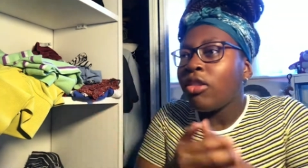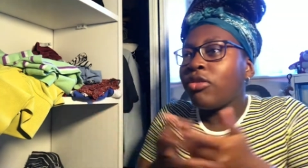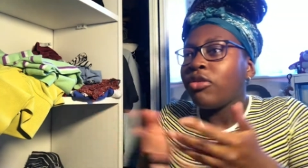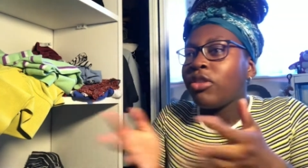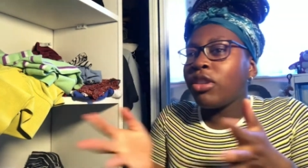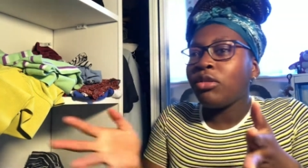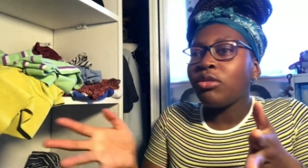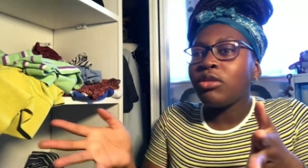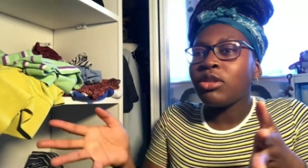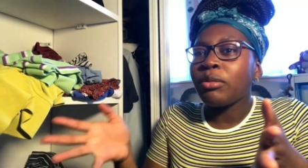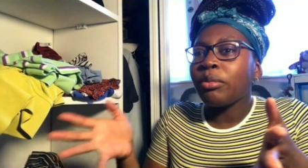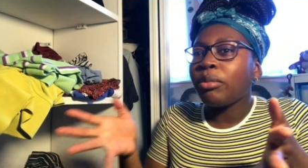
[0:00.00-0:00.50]

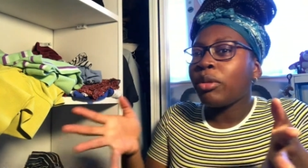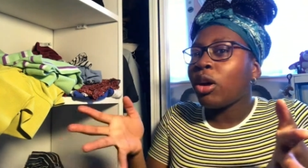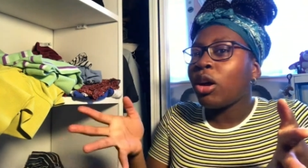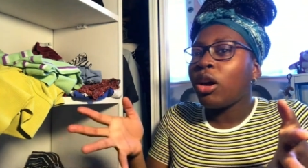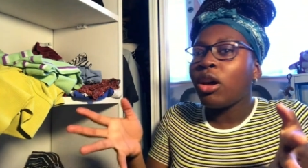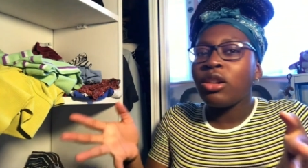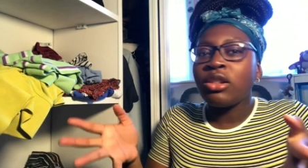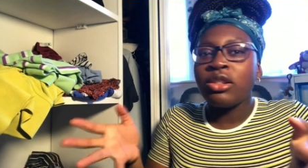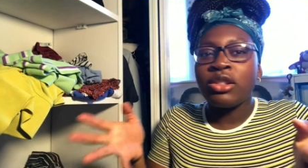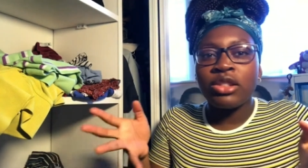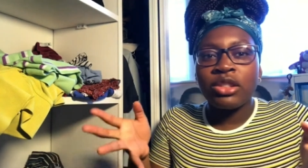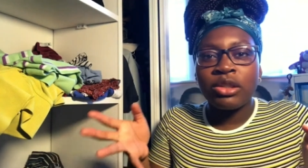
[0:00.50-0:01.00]
there was a
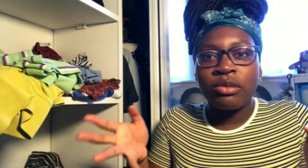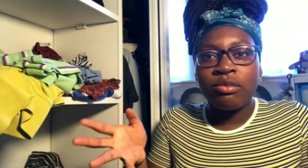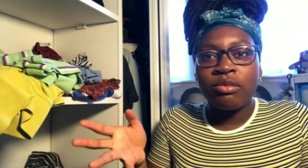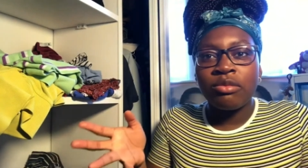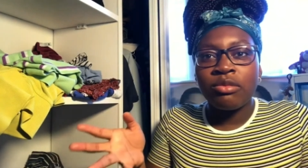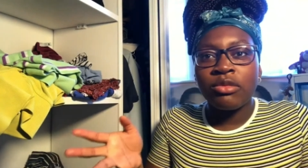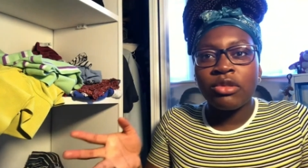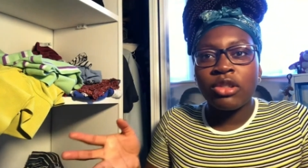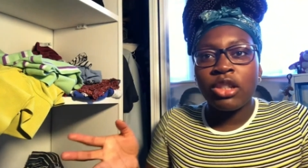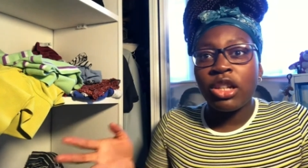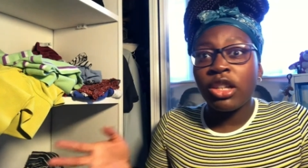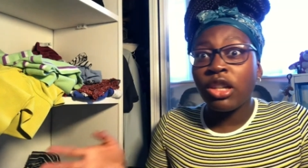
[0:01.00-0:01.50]

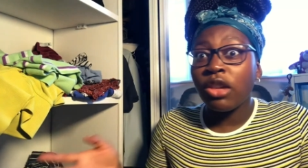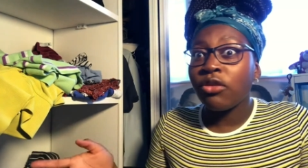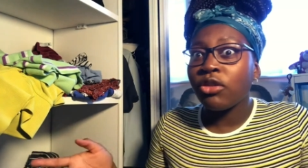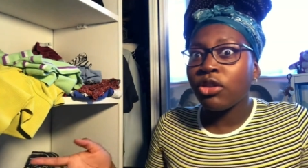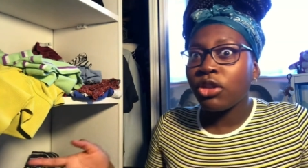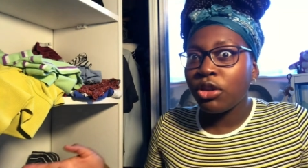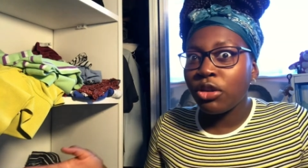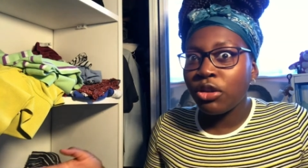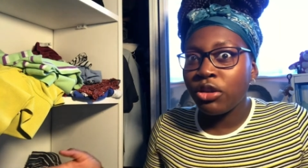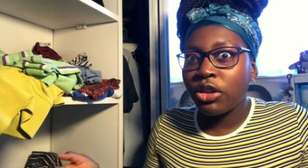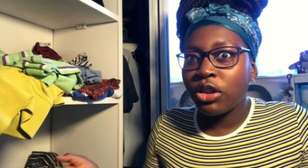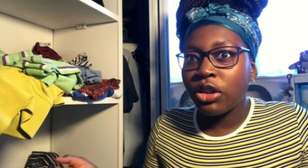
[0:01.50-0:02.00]
person, another
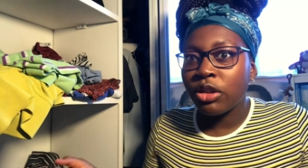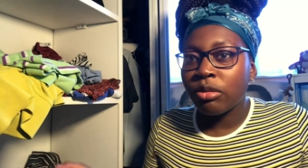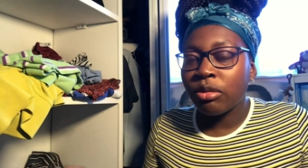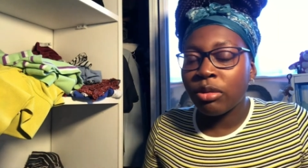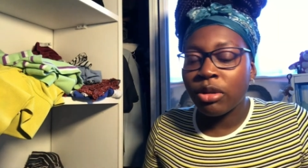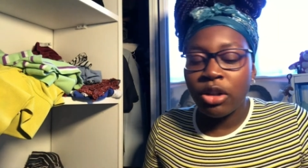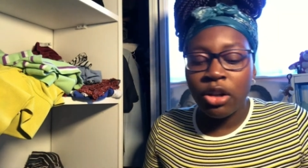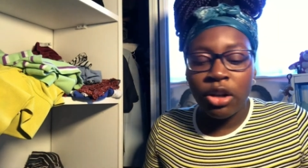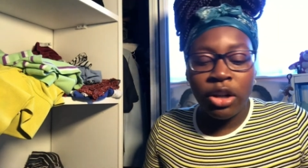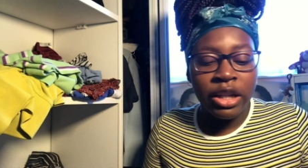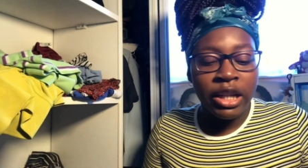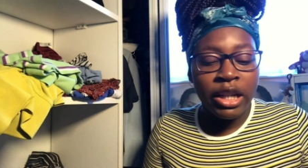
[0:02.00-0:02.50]

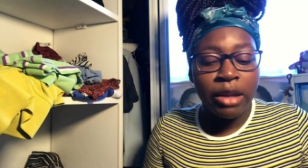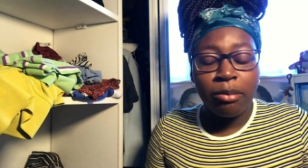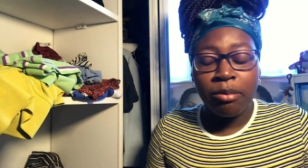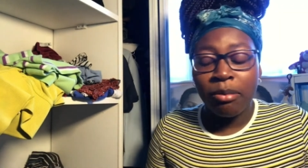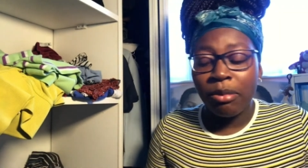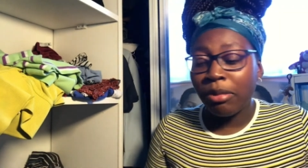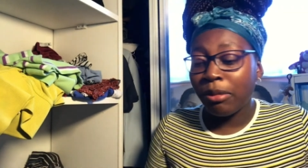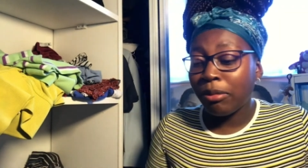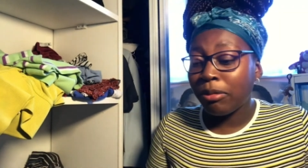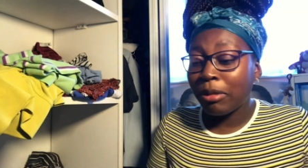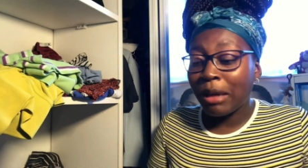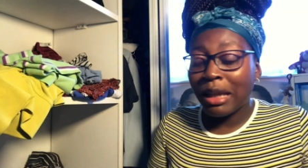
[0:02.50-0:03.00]
YouTuber, her name
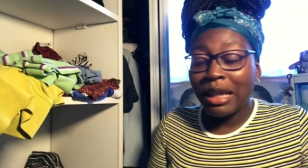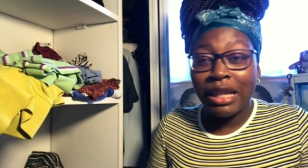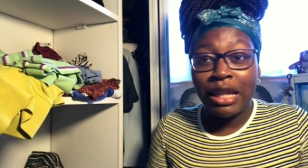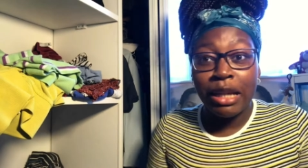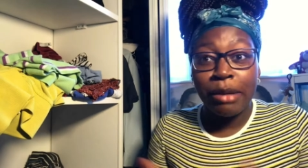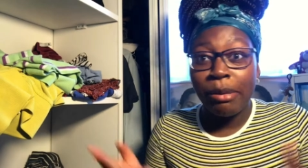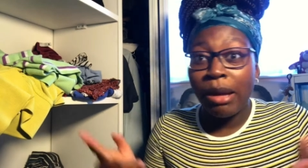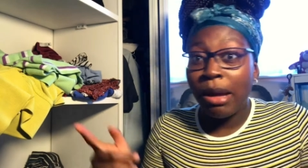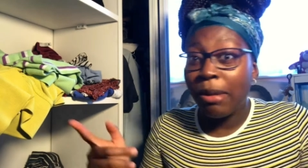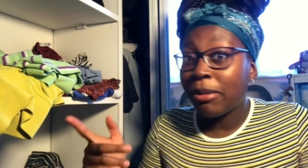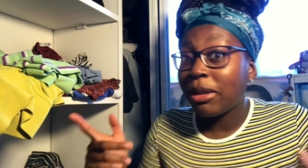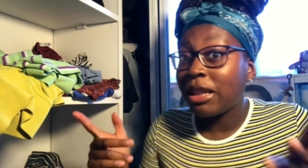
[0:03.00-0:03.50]
by the
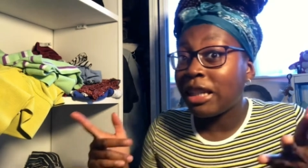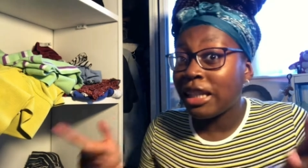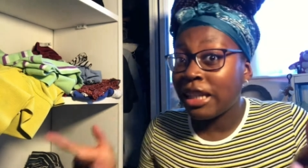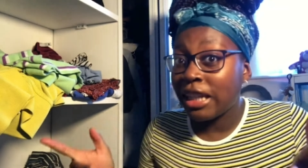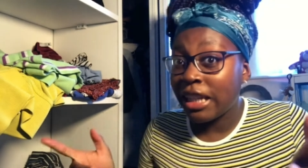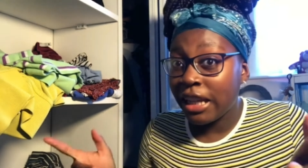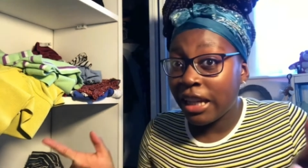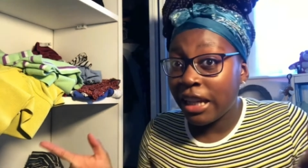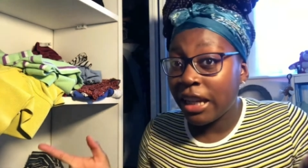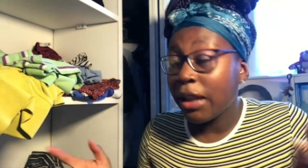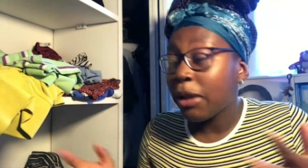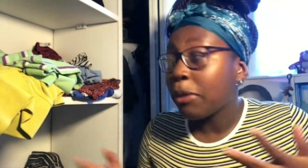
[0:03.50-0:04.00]
name Emily
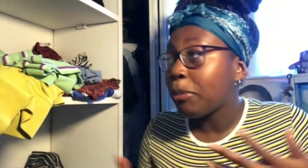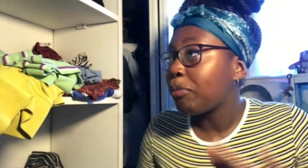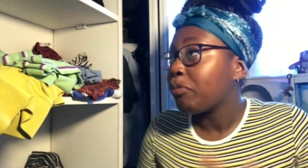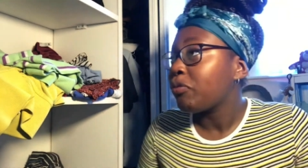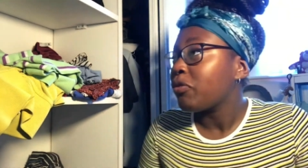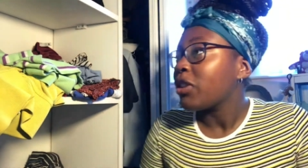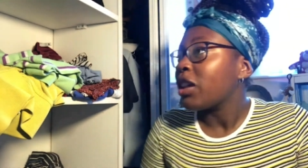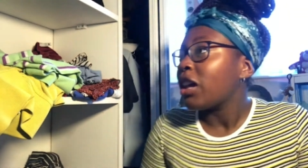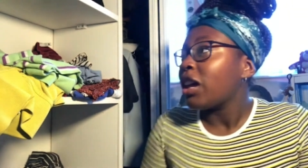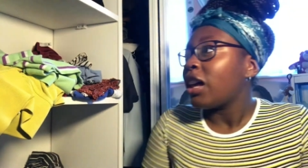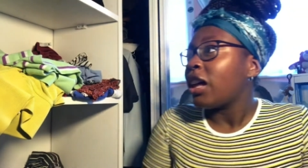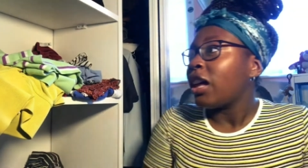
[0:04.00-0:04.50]
Lee,
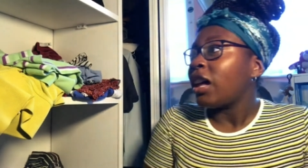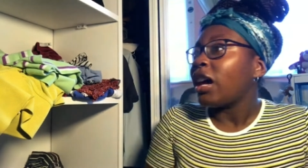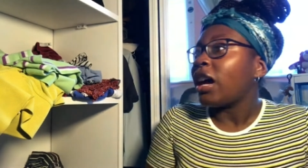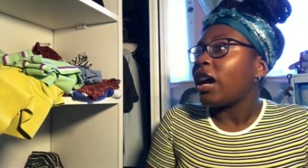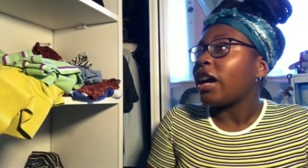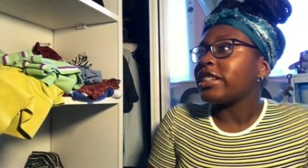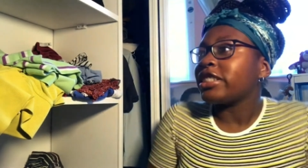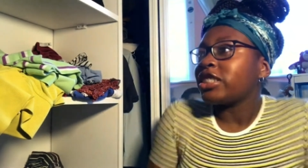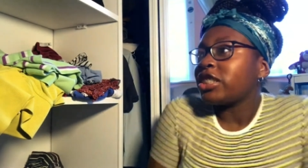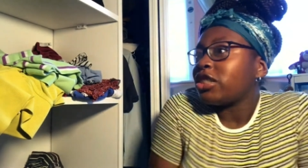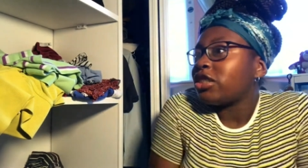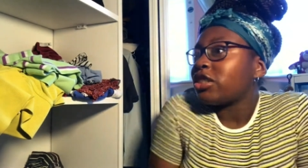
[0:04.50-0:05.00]

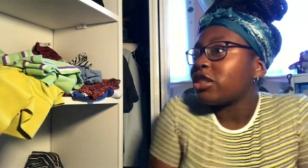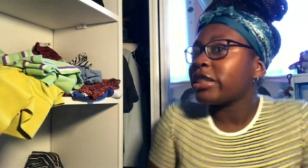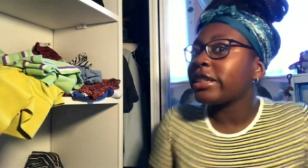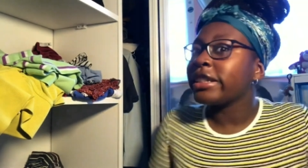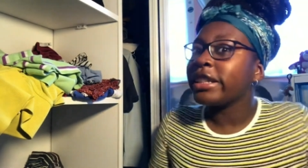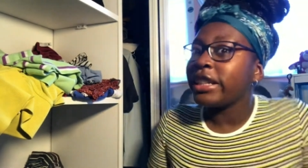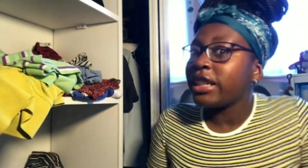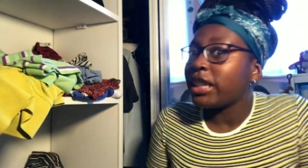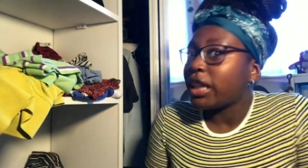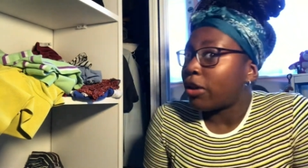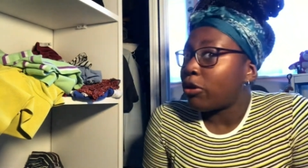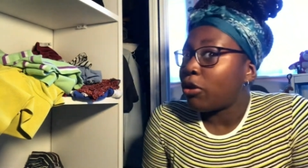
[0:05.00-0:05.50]
and she just
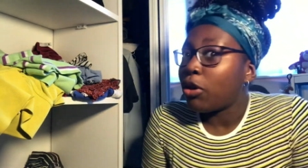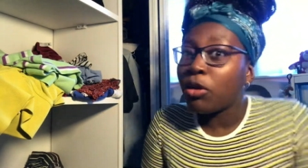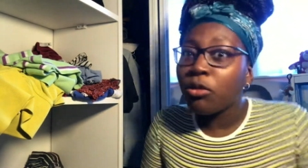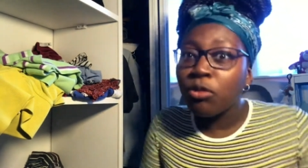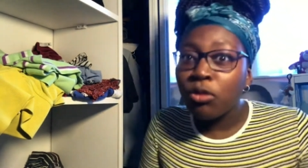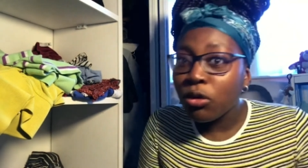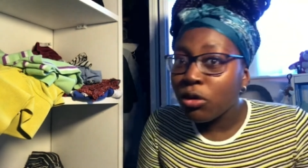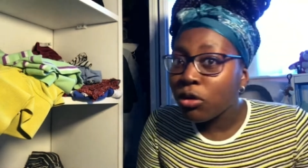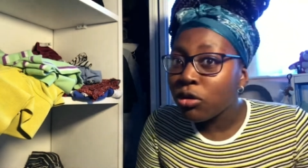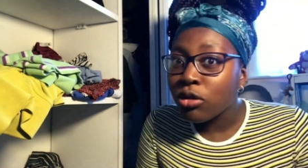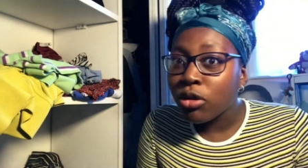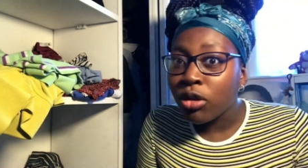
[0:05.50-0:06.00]
cleaned out her
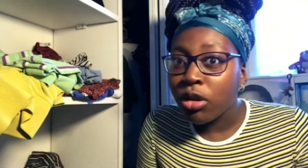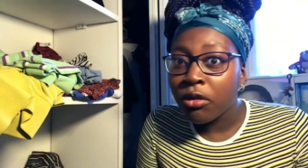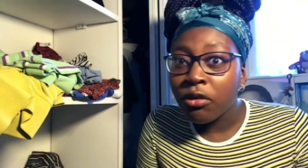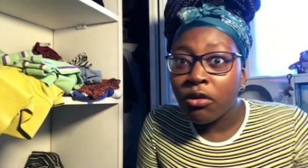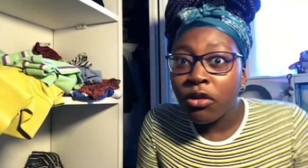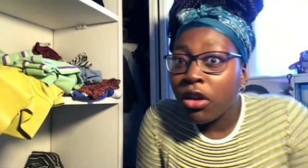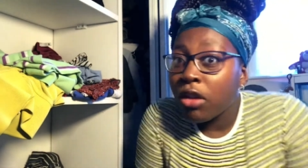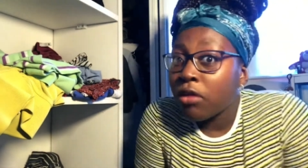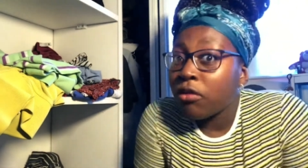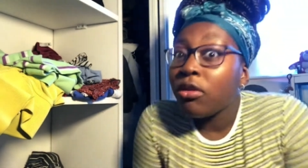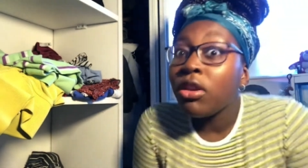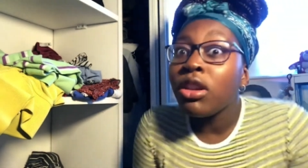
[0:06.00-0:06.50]
wardrobe
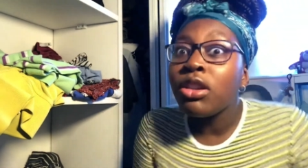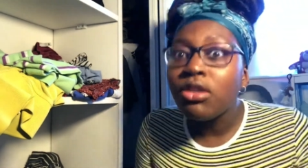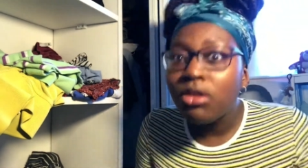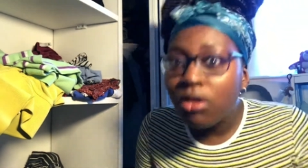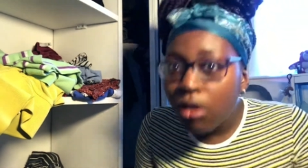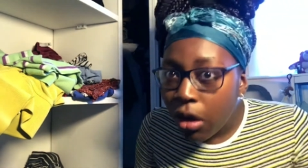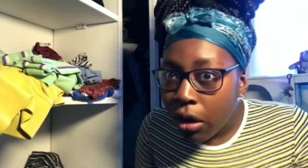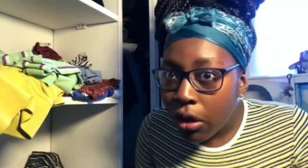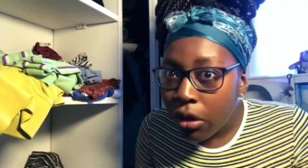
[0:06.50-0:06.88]
for a video.